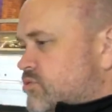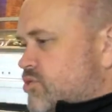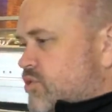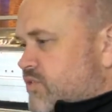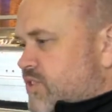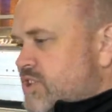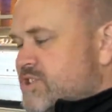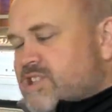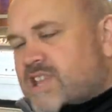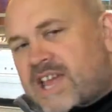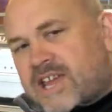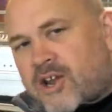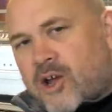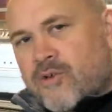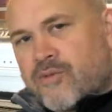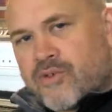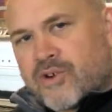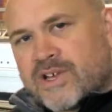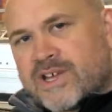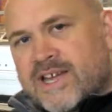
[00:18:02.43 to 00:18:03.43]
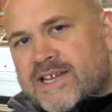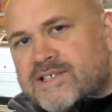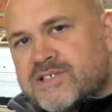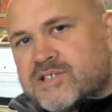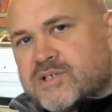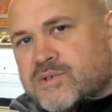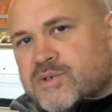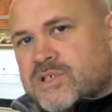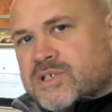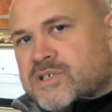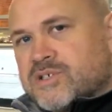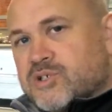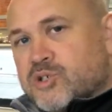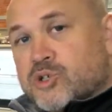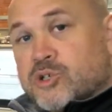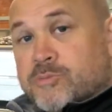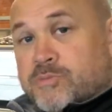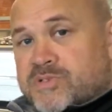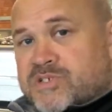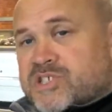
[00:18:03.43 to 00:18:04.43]
traverse the head over again to a
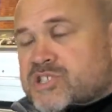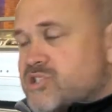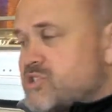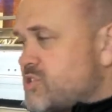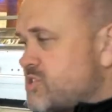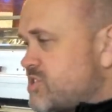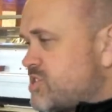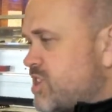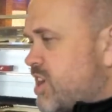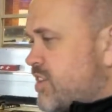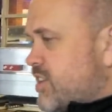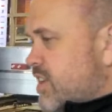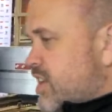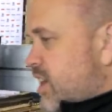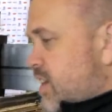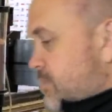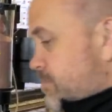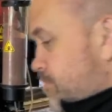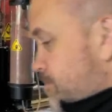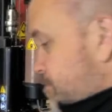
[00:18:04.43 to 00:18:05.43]
good position to start the cut.